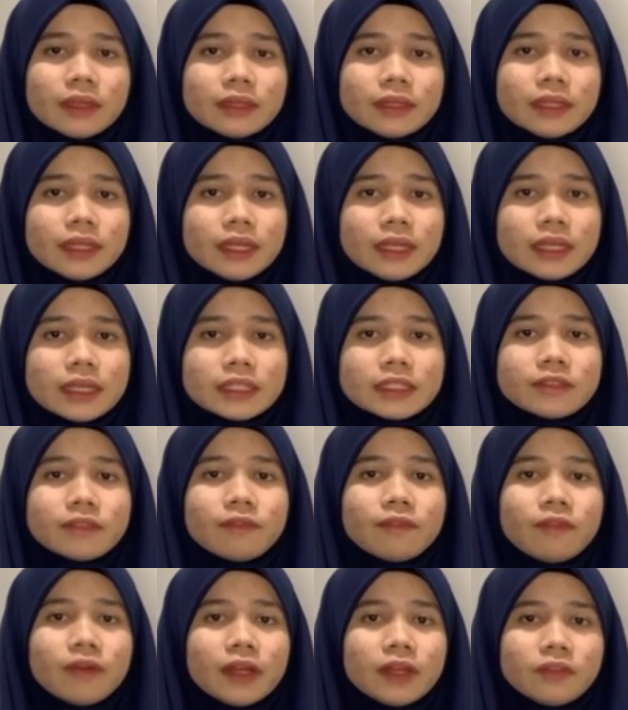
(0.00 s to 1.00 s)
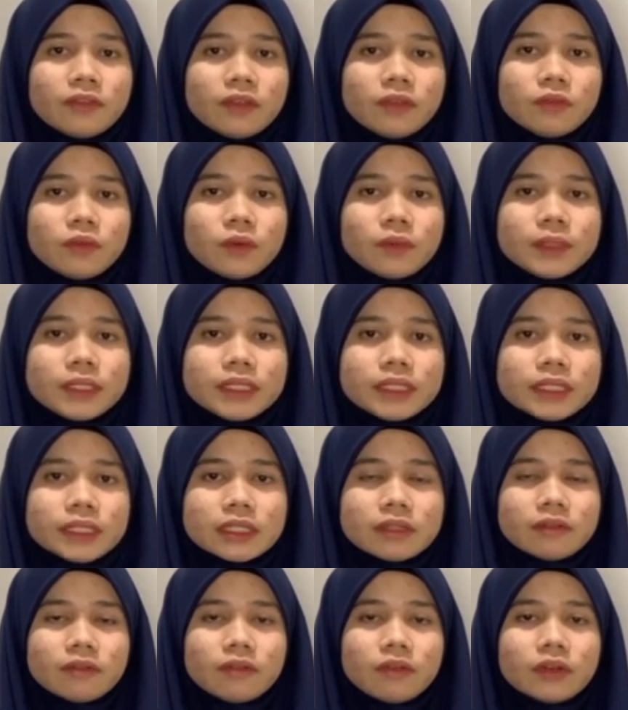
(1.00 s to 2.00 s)
There has 5
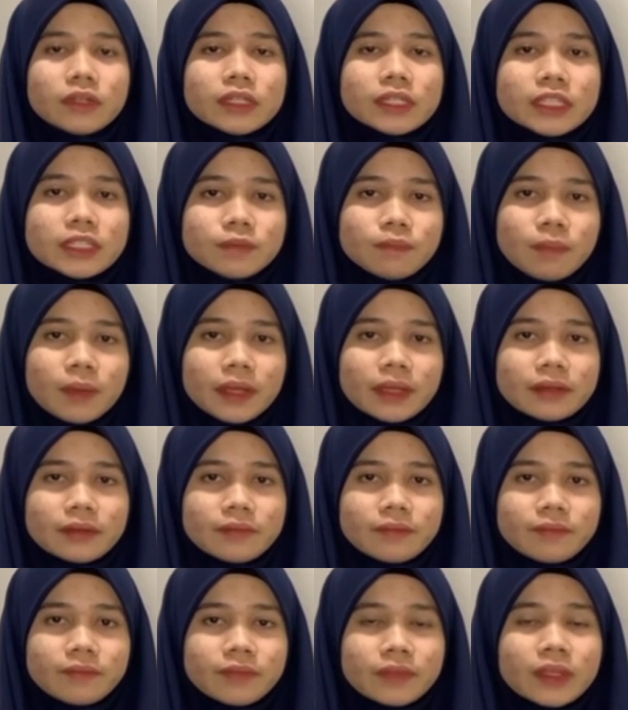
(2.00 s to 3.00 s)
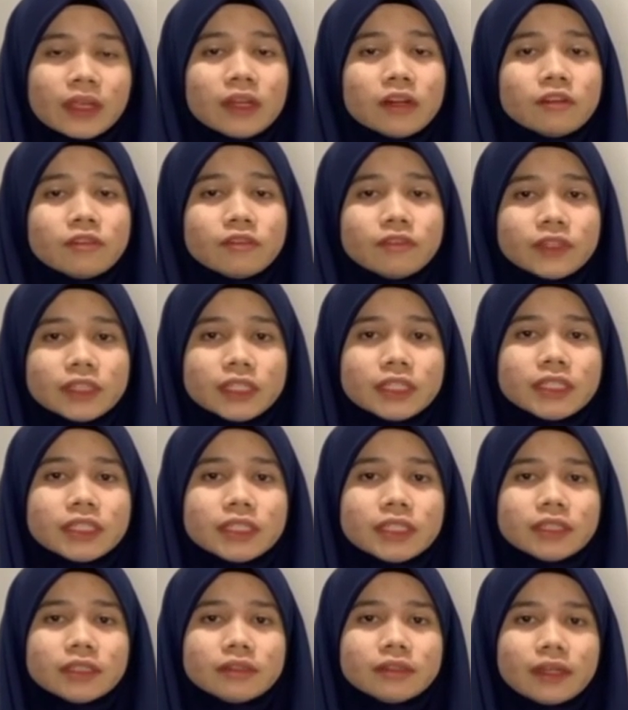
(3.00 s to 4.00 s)
information for this part. First,
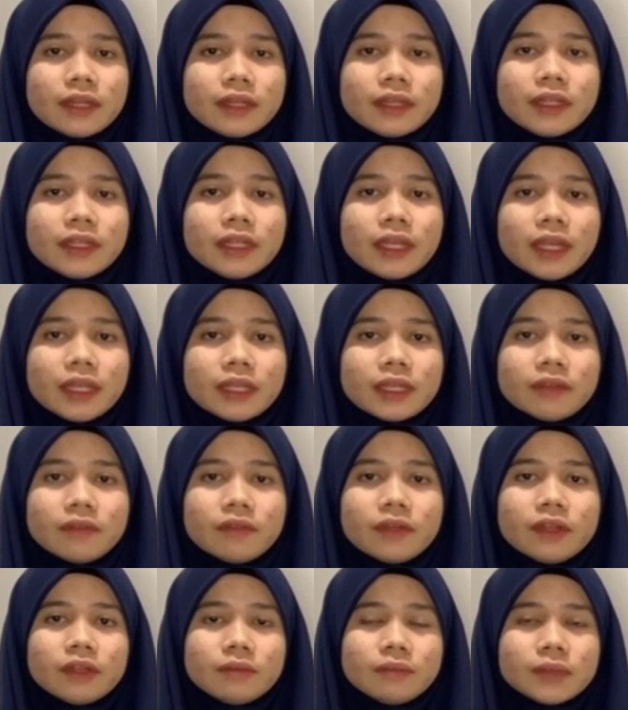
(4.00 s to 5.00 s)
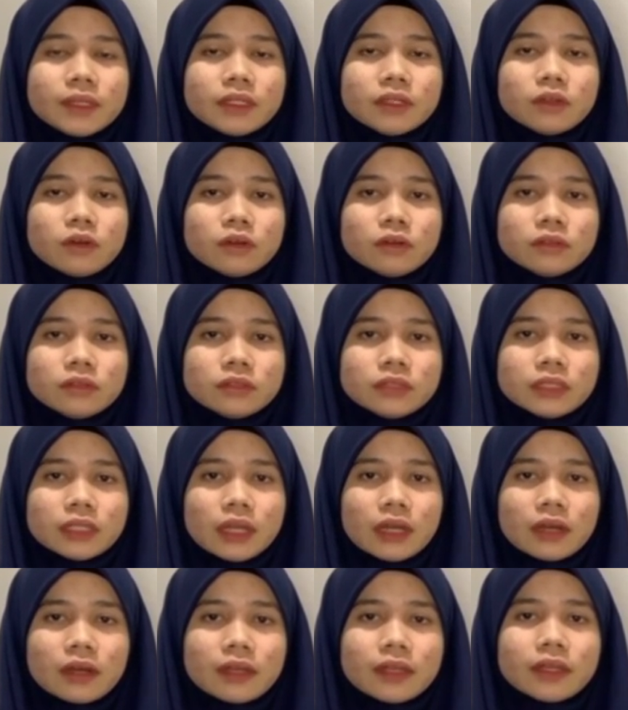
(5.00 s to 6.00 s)
training and development goals
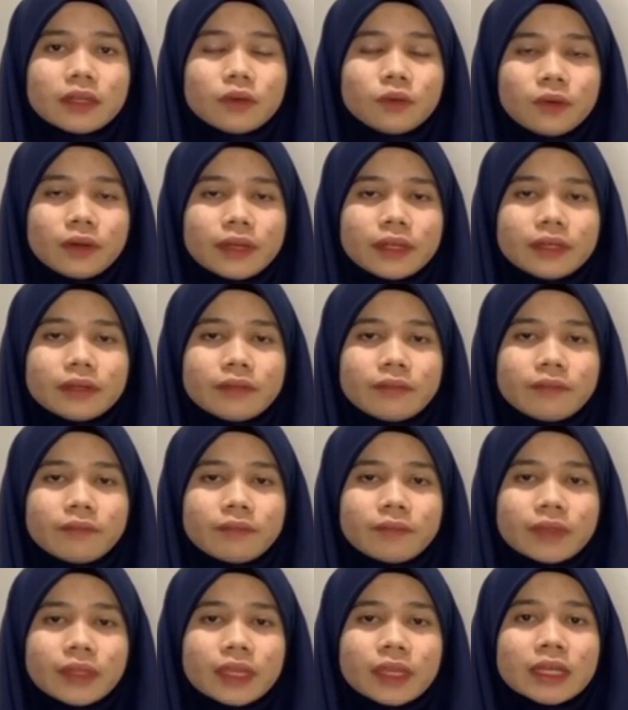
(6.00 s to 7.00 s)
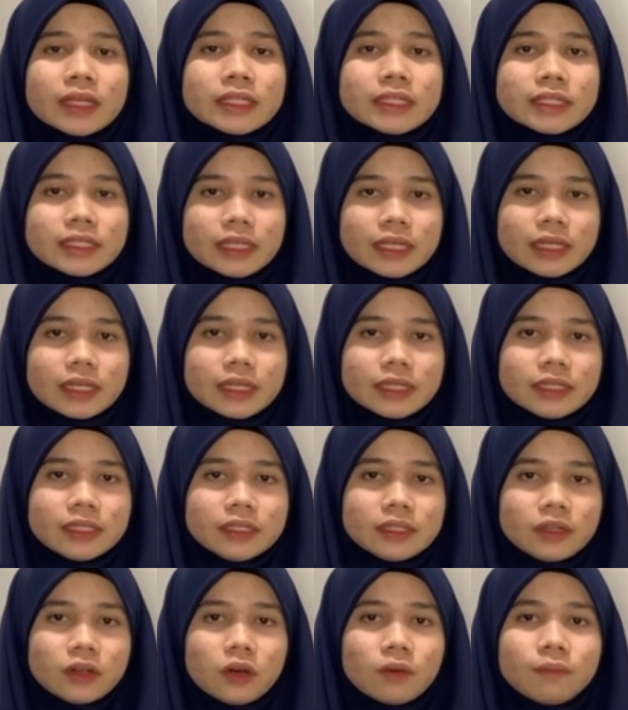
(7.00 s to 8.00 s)
are acquired. Second,
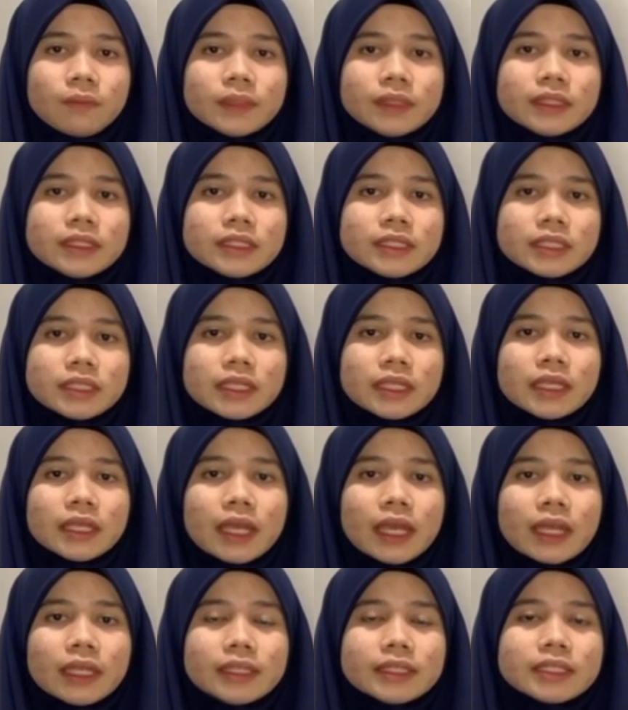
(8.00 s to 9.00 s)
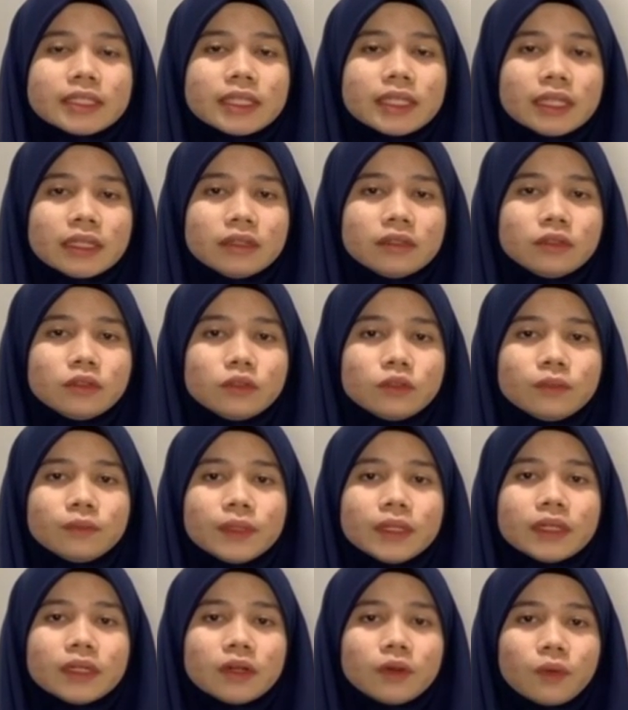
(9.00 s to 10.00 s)
competency and skill to be
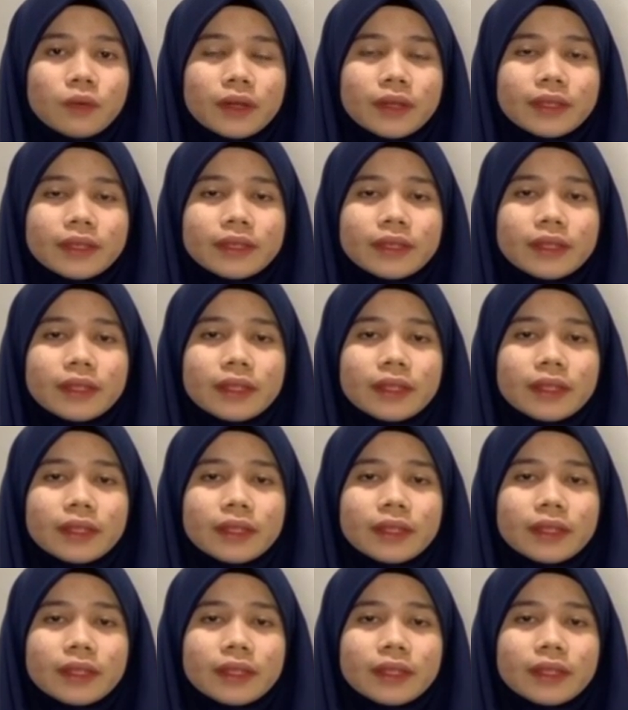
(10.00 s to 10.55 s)
acquired.